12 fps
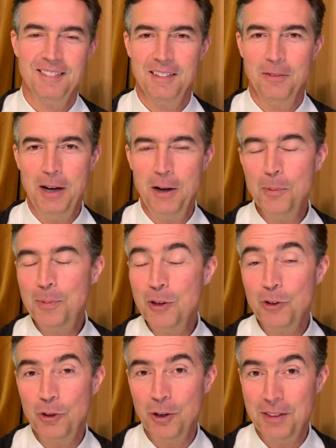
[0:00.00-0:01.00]
Well, I hope you
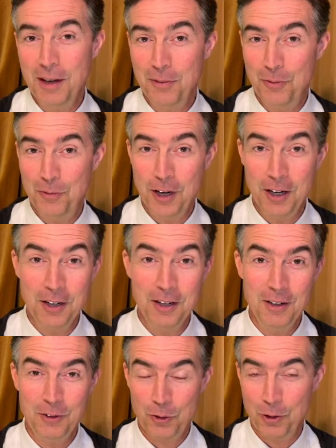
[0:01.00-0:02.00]
enjoyed that fun
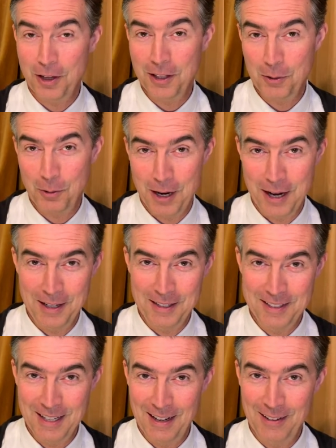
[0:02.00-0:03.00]
trolley ride
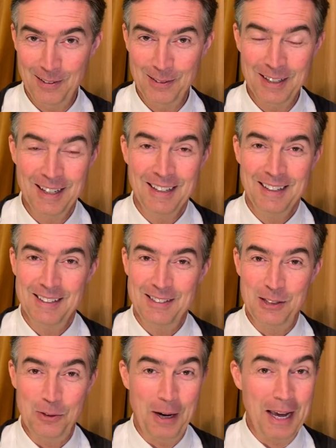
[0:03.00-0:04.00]
down
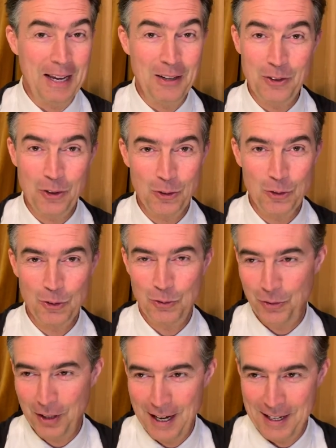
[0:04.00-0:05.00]
to Angel's
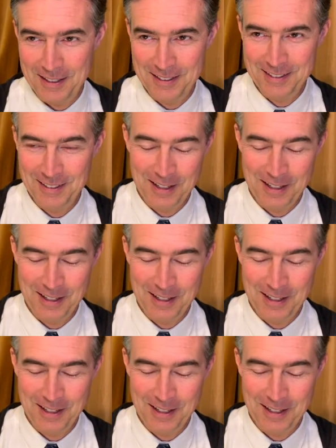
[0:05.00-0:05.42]
Flight.